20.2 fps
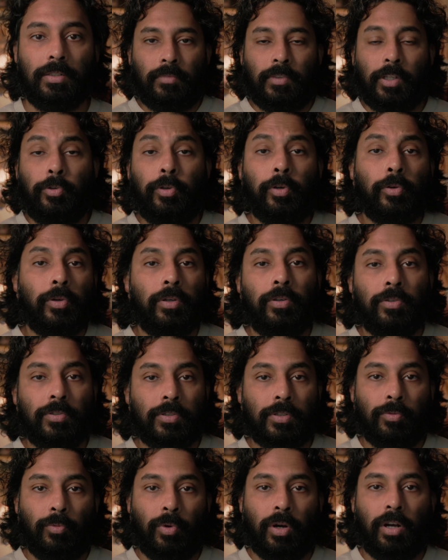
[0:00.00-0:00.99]
Now you can
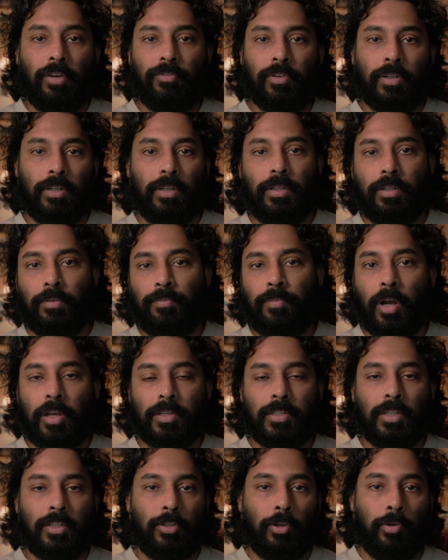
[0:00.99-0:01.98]
use whatever
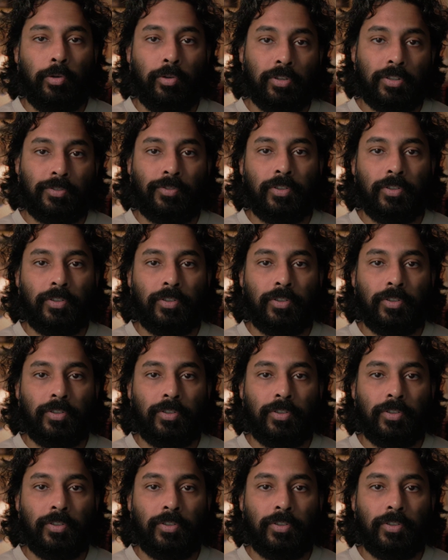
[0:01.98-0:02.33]
process you use